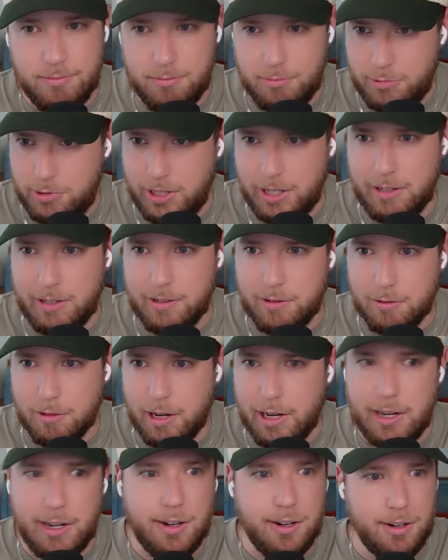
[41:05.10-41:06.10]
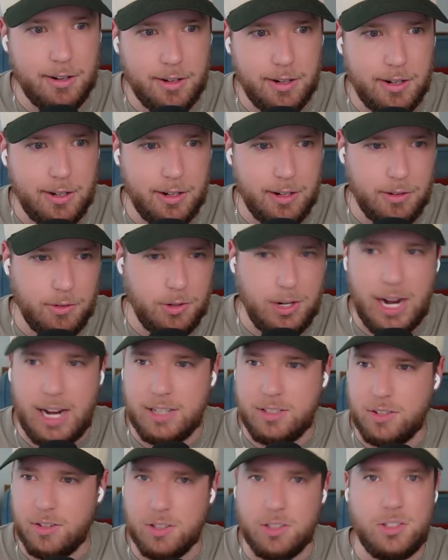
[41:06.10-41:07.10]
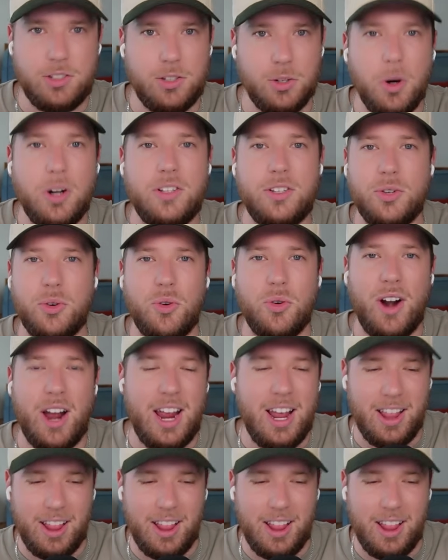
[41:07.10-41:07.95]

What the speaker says: Jalen Reagor and guys of the sorts, right?